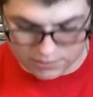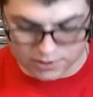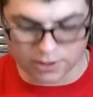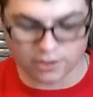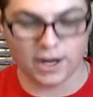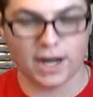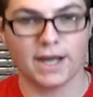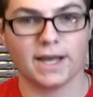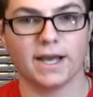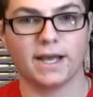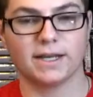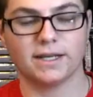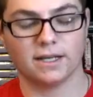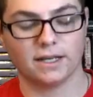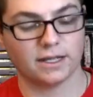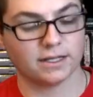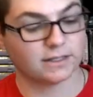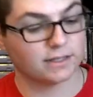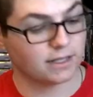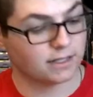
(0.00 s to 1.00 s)
So
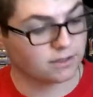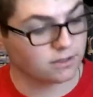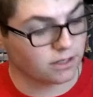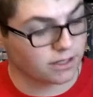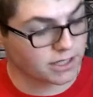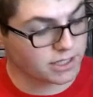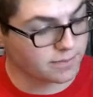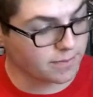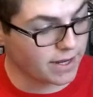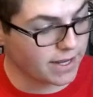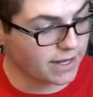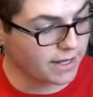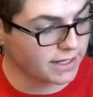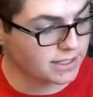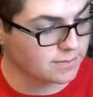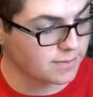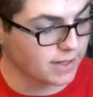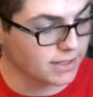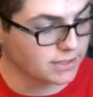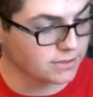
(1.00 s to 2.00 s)
as long as my
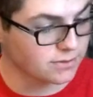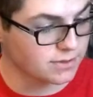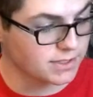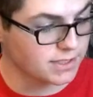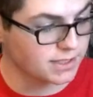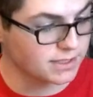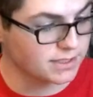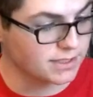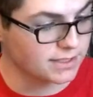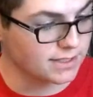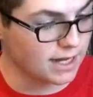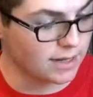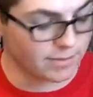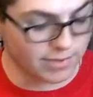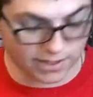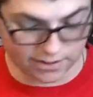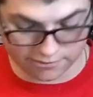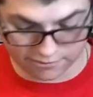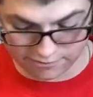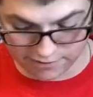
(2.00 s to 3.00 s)
Xbox 360 is not
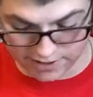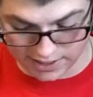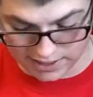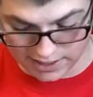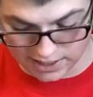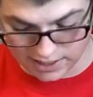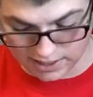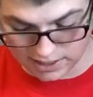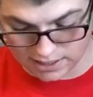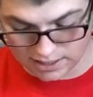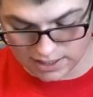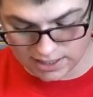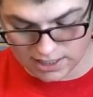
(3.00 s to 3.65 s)
being finicky,